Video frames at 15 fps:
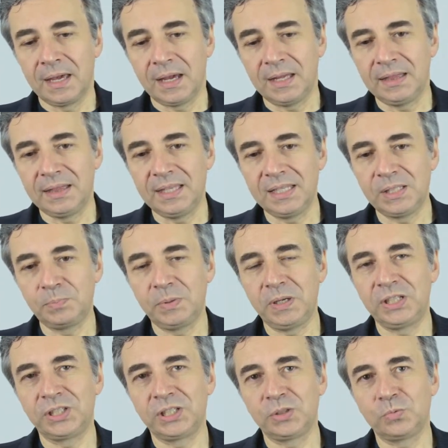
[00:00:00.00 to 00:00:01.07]
And these
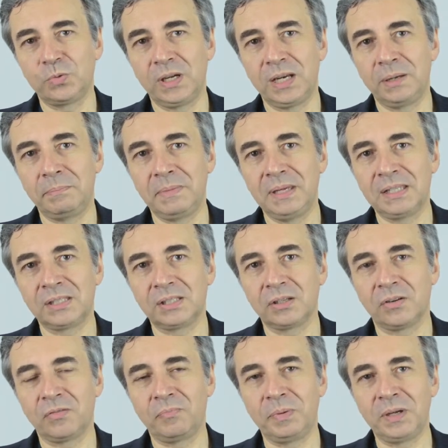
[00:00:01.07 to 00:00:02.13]
patients were a mix
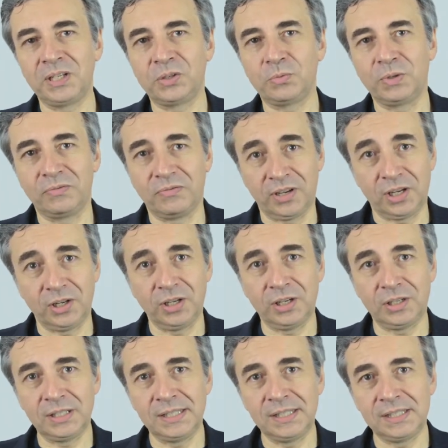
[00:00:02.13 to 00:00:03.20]
of patients with very
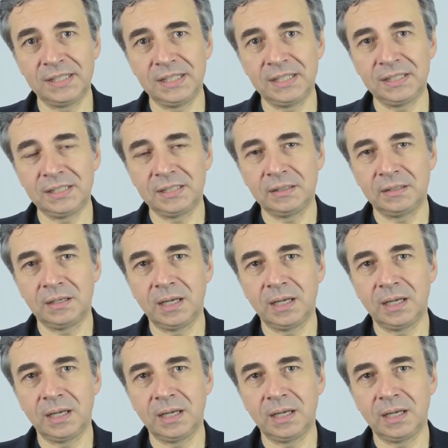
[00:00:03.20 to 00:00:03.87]
early disease